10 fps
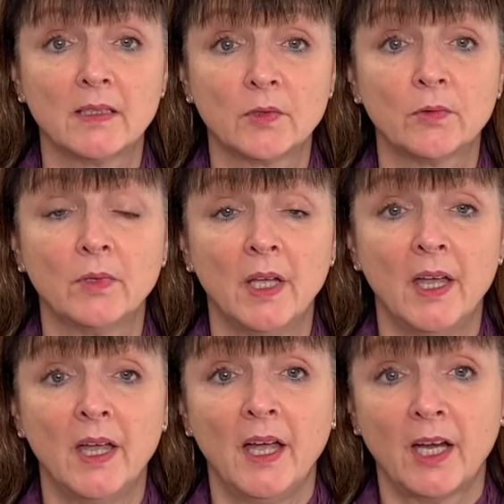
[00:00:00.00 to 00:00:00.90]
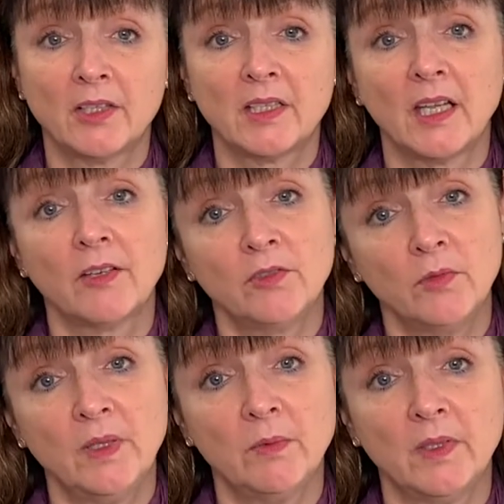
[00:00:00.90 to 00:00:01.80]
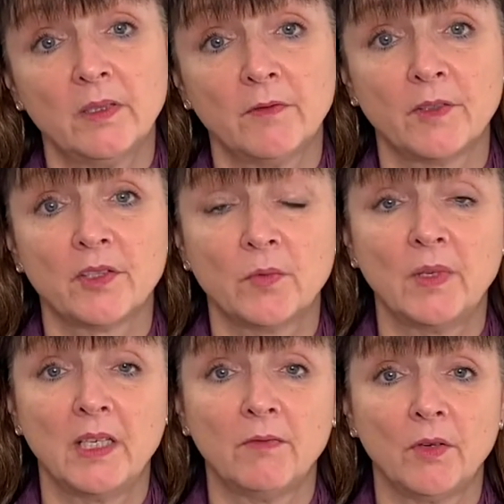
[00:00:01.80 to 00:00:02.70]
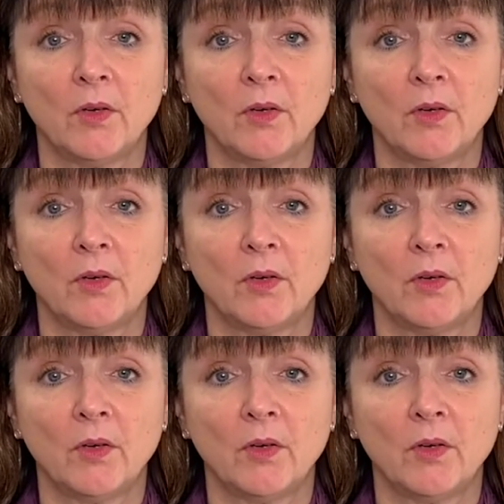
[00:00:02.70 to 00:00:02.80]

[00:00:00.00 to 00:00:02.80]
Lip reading: So our staff should be within the first wave